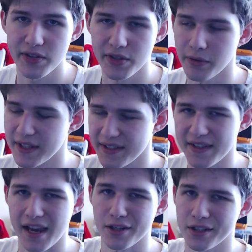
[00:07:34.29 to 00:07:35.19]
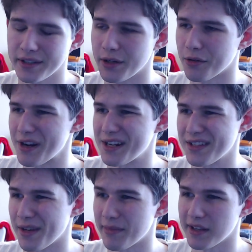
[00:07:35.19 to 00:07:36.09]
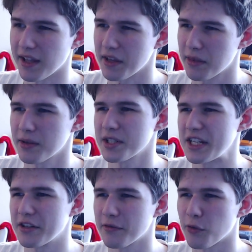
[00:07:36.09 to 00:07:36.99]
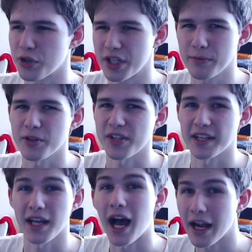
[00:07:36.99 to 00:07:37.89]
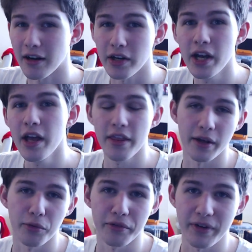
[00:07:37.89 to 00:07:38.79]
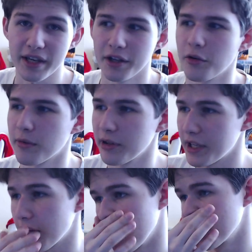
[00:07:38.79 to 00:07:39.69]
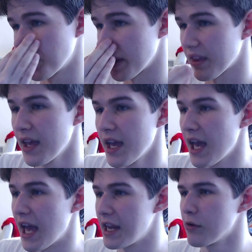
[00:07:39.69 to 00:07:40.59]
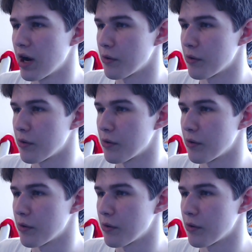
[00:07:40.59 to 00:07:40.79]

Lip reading: So this is actually already something like 13 or 14% higher than what VEGA normally comes with. Anyway,